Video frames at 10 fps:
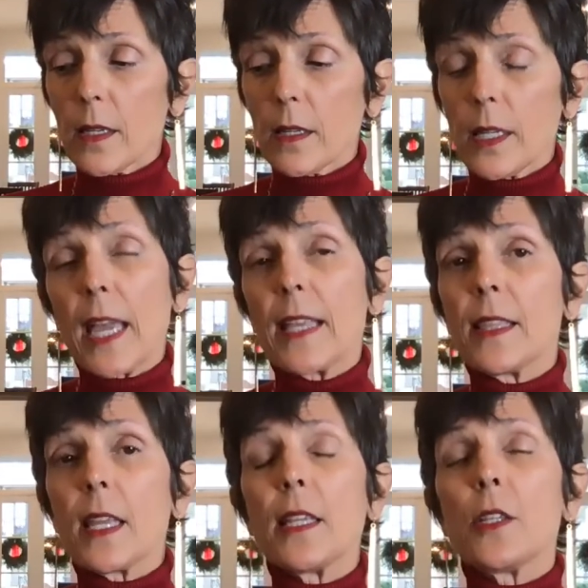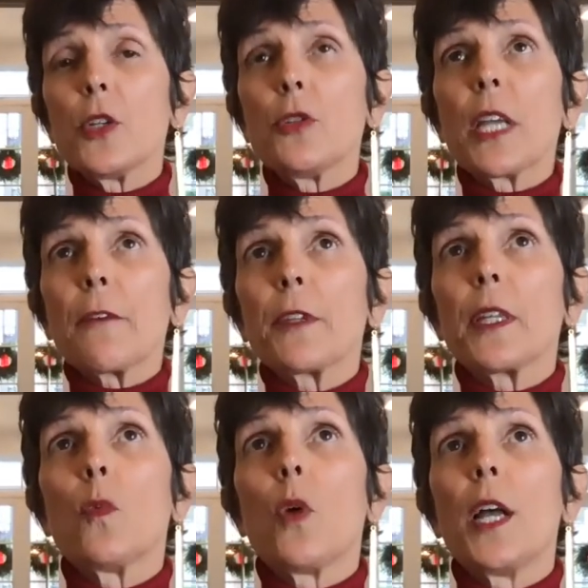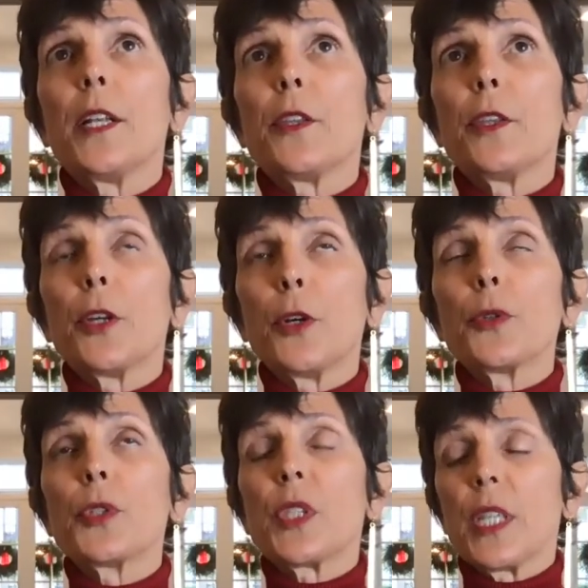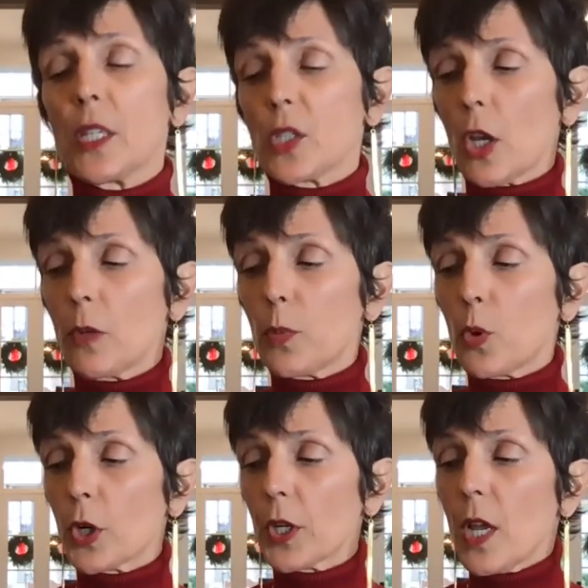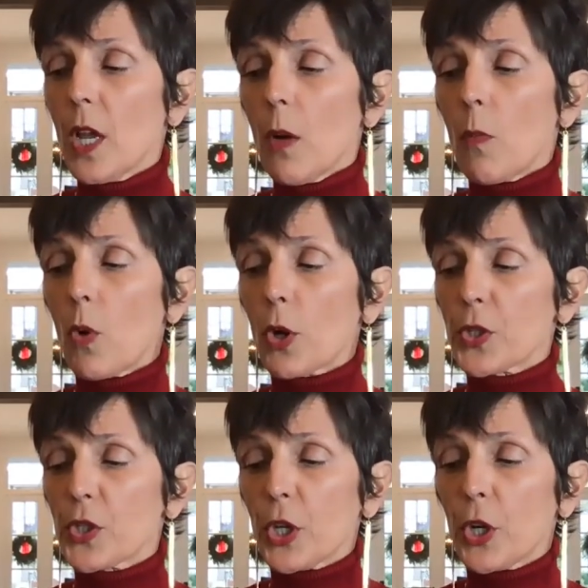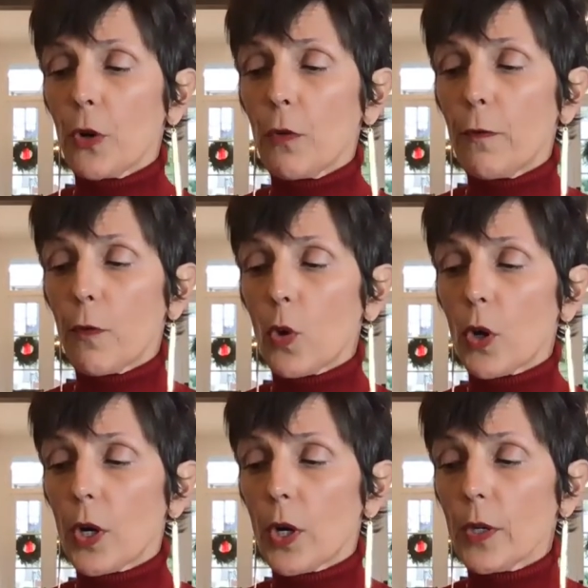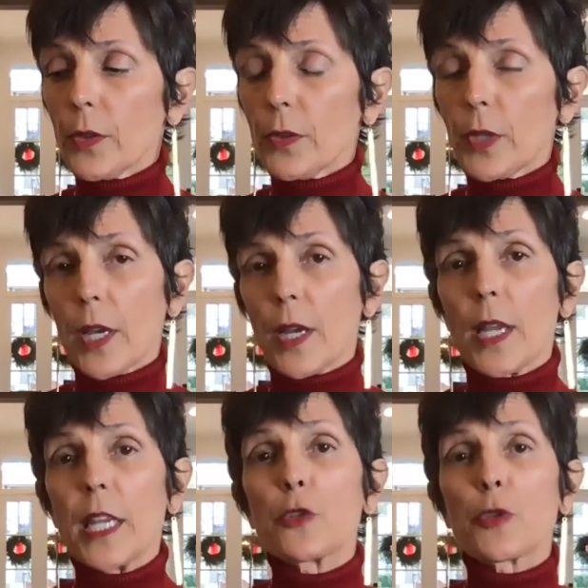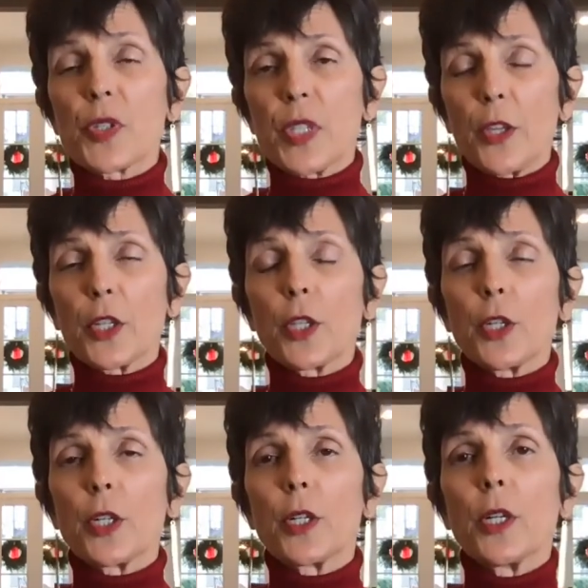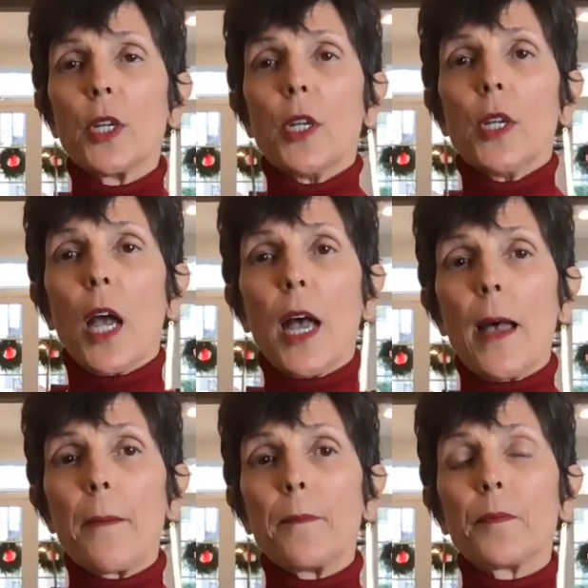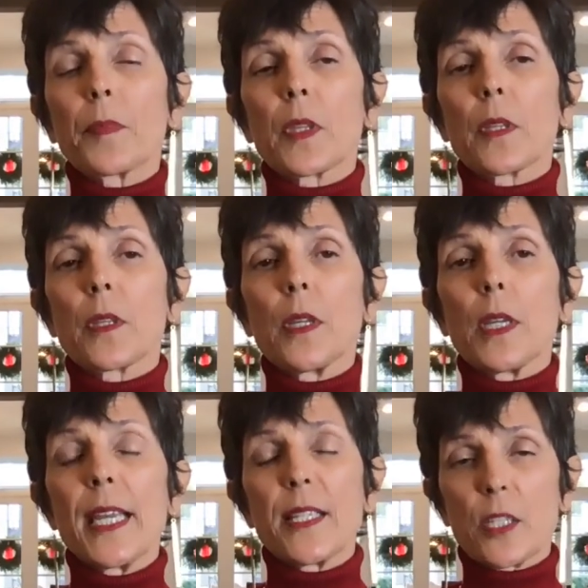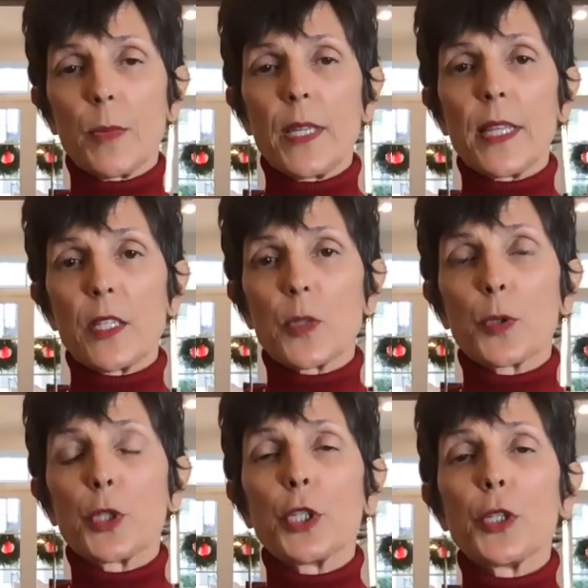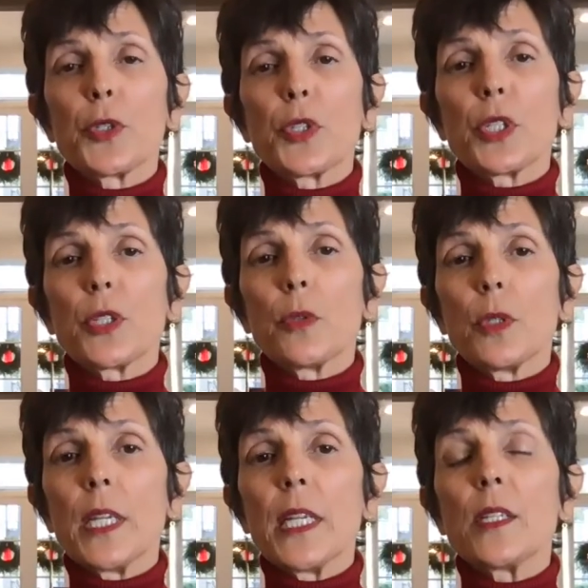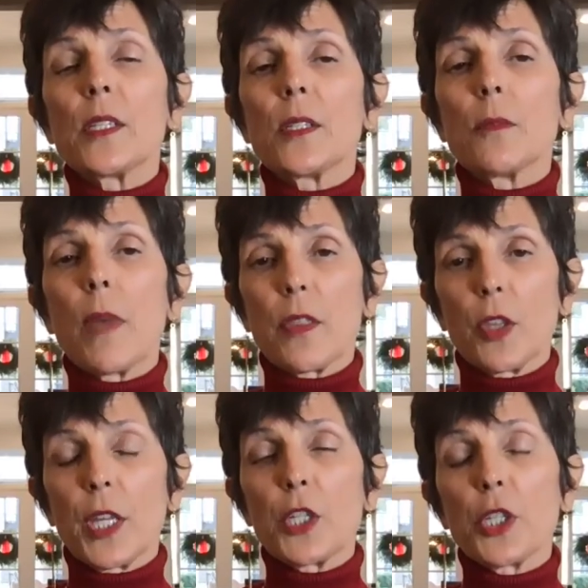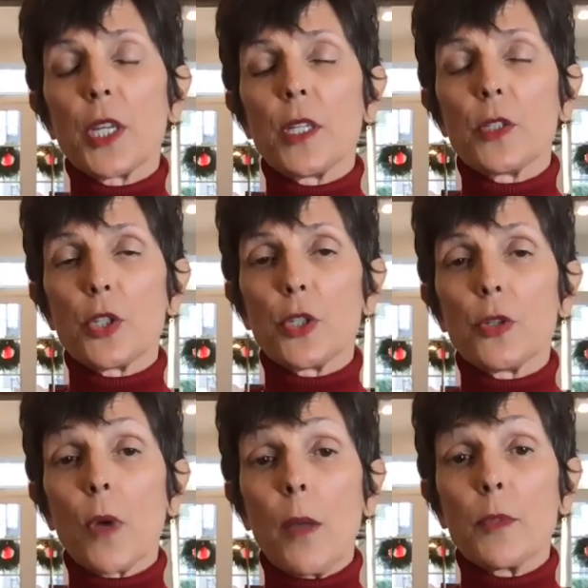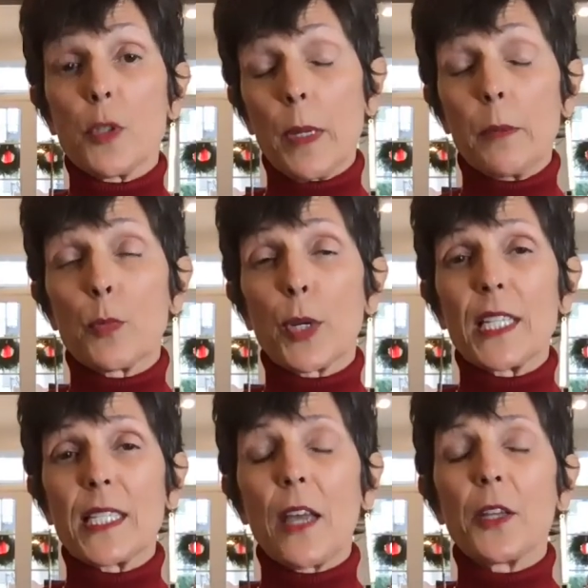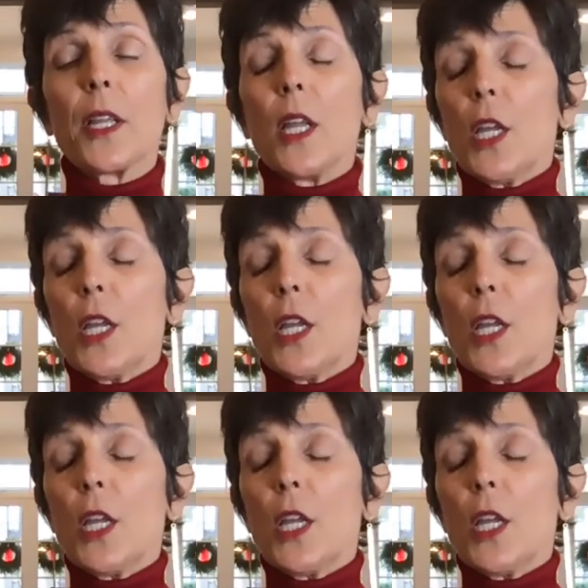yeah, and you definitely want those things on board, more so for the intracellular histamine that's produced needs methylation to be able to break it down.